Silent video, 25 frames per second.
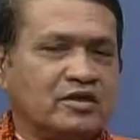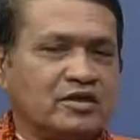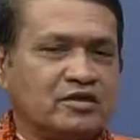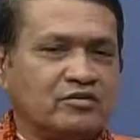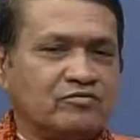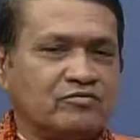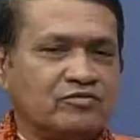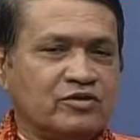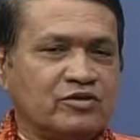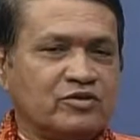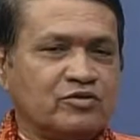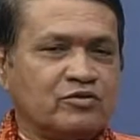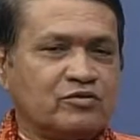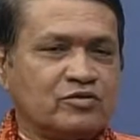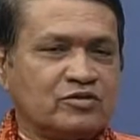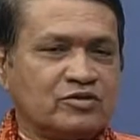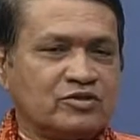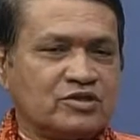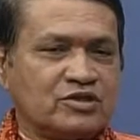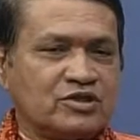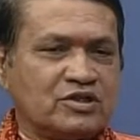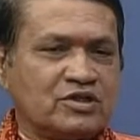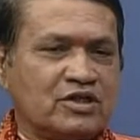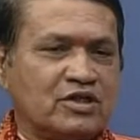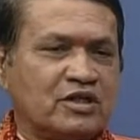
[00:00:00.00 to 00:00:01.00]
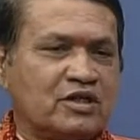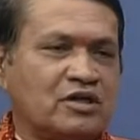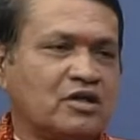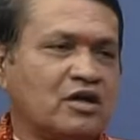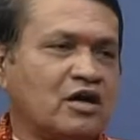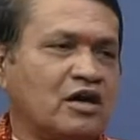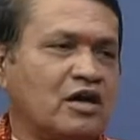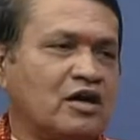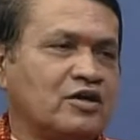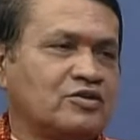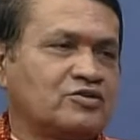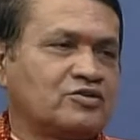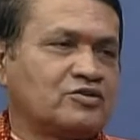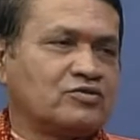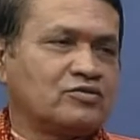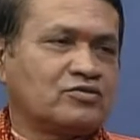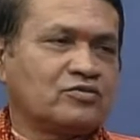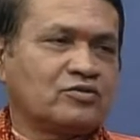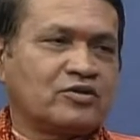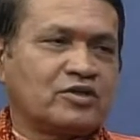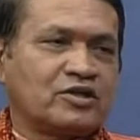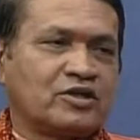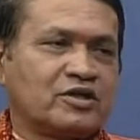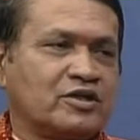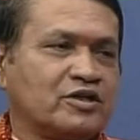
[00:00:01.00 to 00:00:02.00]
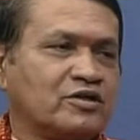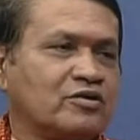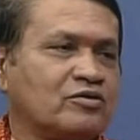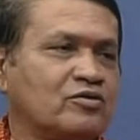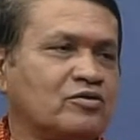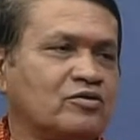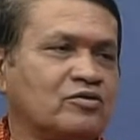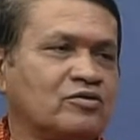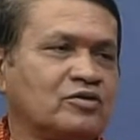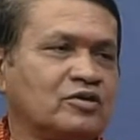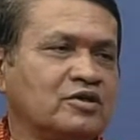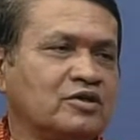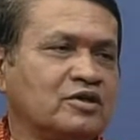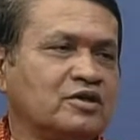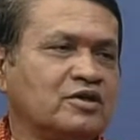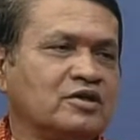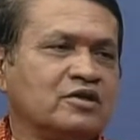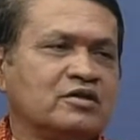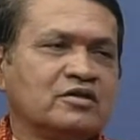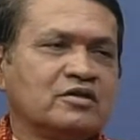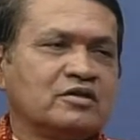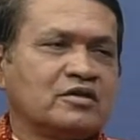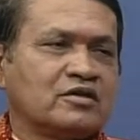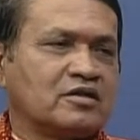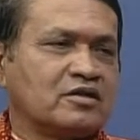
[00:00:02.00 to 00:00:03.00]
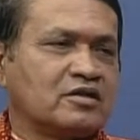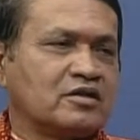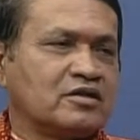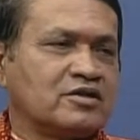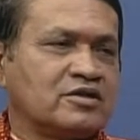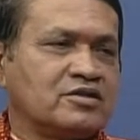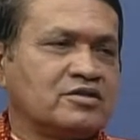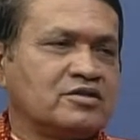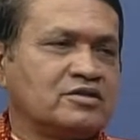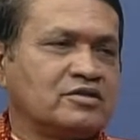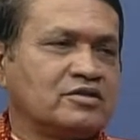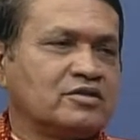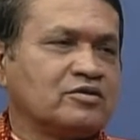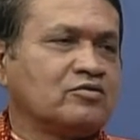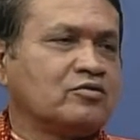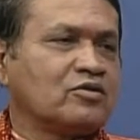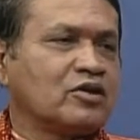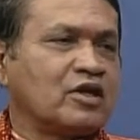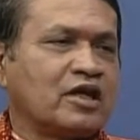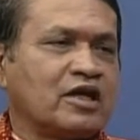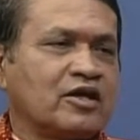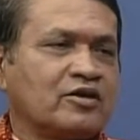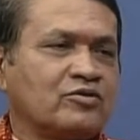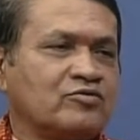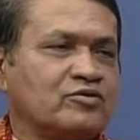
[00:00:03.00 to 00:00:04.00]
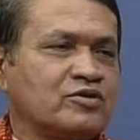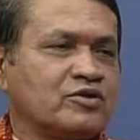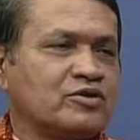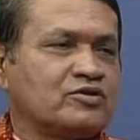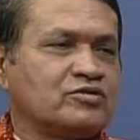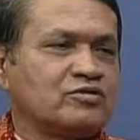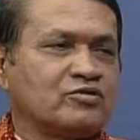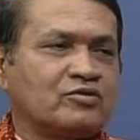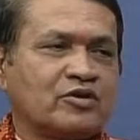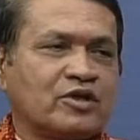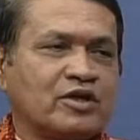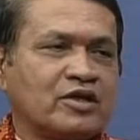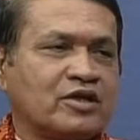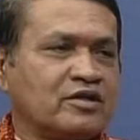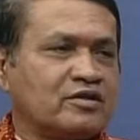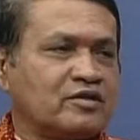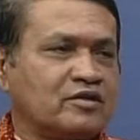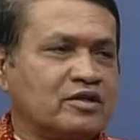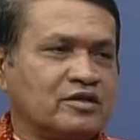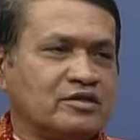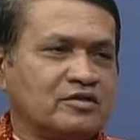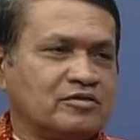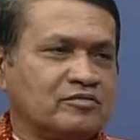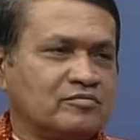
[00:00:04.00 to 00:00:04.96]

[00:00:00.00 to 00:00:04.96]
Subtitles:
we don't see any caste or creed or religion or language or anything.